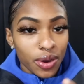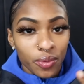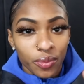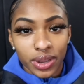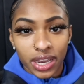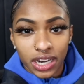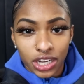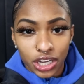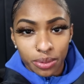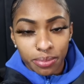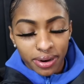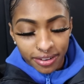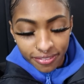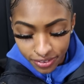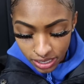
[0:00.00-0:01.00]
We had a good
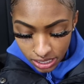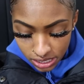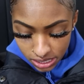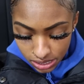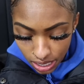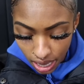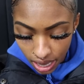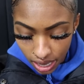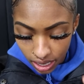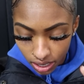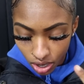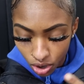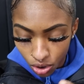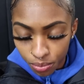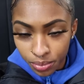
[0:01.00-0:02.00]
breakfast. I had
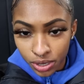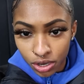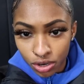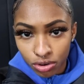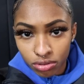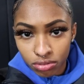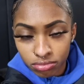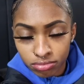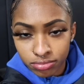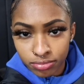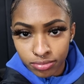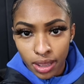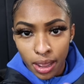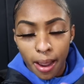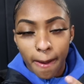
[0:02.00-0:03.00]
oatmeal,
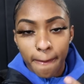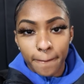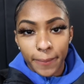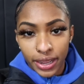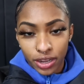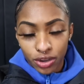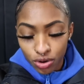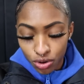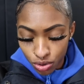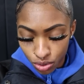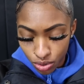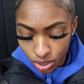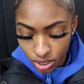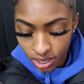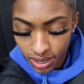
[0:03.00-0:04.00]
a bagel,
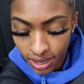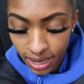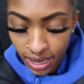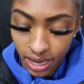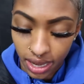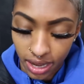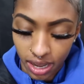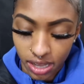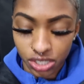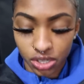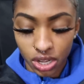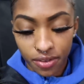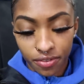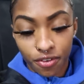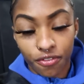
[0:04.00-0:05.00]
and I
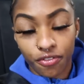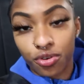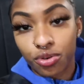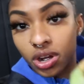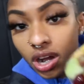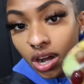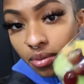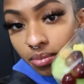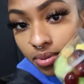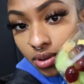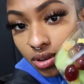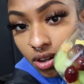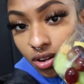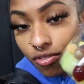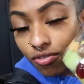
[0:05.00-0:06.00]
still have a fruit cup
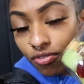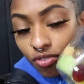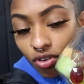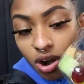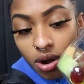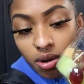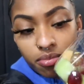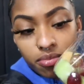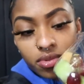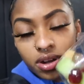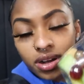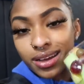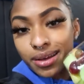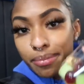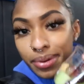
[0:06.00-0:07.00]
from
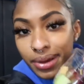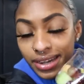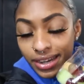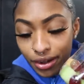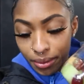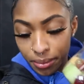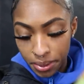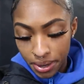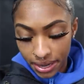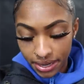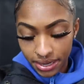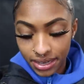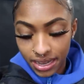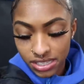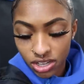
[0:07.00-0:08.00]
Panera
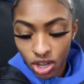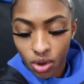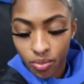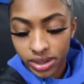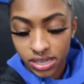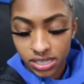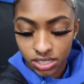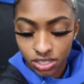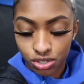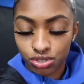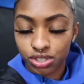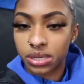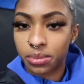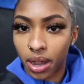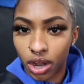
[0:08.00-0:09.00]
Bread. That's always
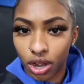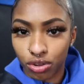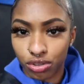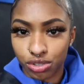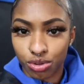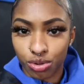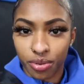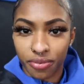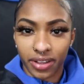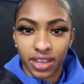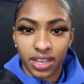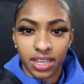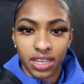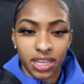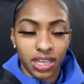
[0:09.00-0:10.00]
usually my go-to. If I
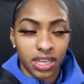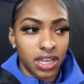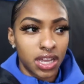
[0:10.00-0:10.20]
can eat